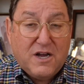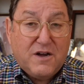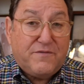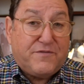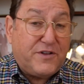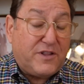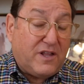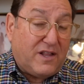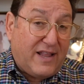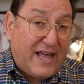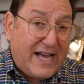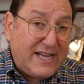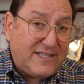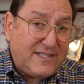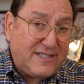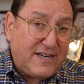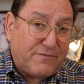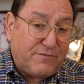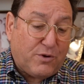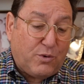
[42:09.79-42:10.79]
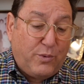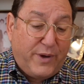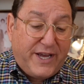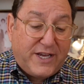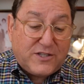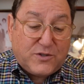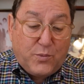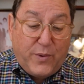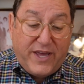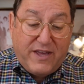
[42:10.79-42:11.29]
For the last several
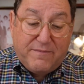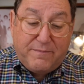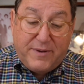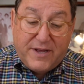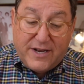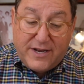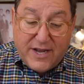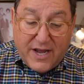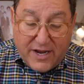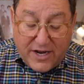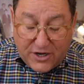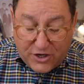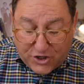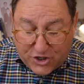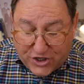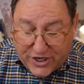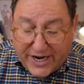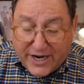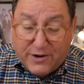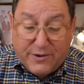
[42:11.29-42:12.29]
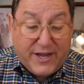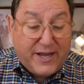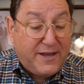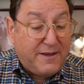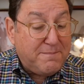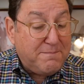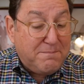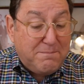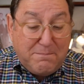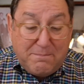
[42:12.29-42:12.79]
weeks, we have been
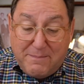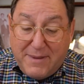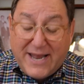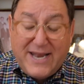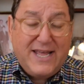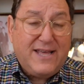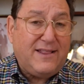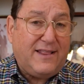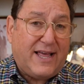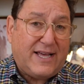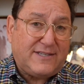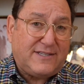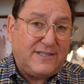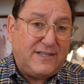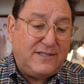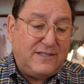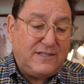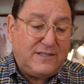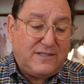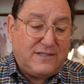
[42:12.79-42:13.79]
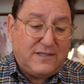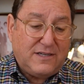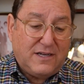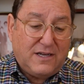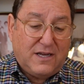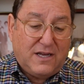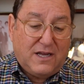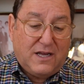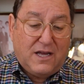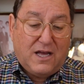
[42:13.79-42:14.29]
sharing many lessons
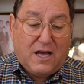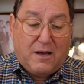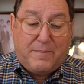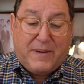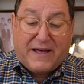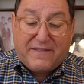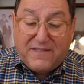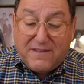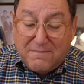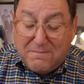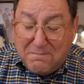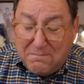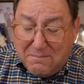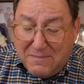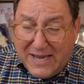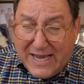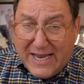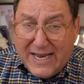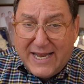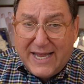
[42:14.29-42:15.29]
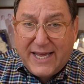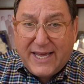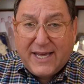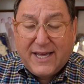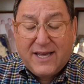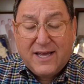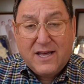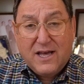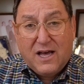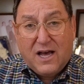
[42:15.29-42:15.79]
about the
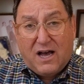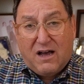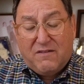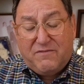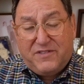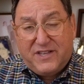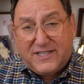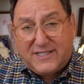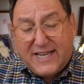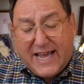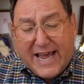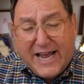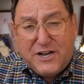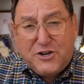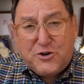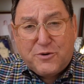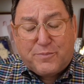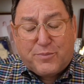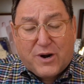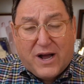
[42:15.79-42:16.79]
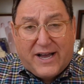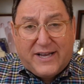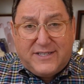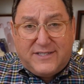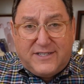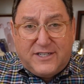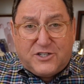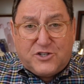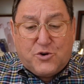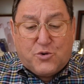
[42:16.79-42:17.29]
meaning of this
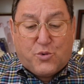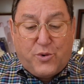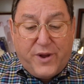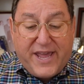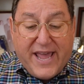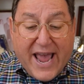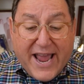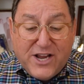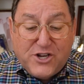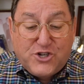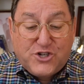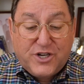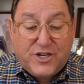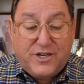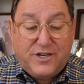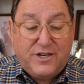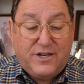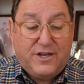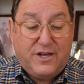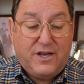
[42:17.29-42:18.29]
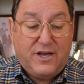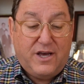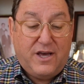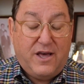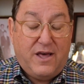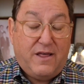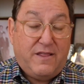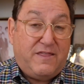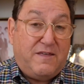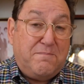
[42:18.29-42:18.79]
enterprise, this creation,
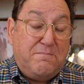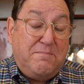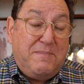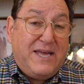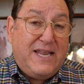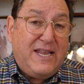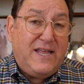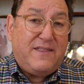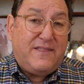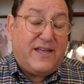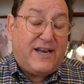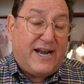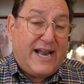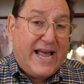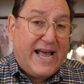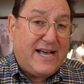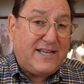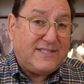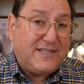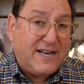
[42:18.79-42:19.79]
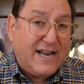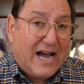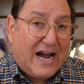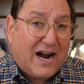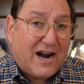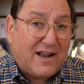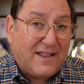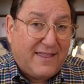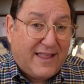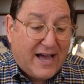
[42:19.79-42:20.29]
the meaning that it has in
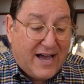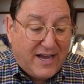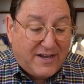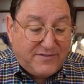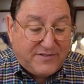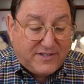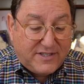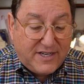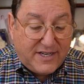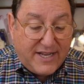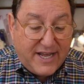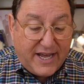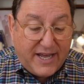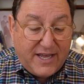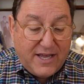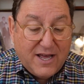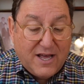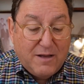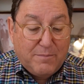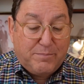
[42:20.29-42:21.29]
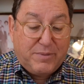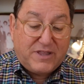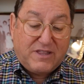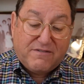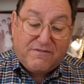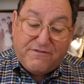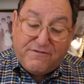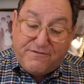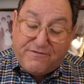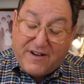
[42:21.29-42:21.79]
our lives today. But
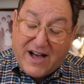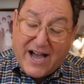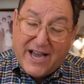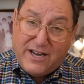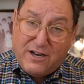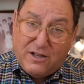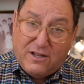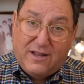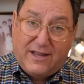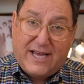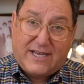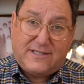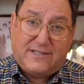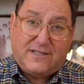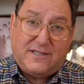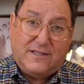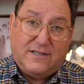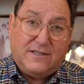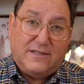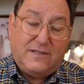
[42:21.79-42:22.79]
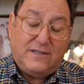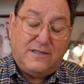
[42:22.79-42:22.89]
the final lesson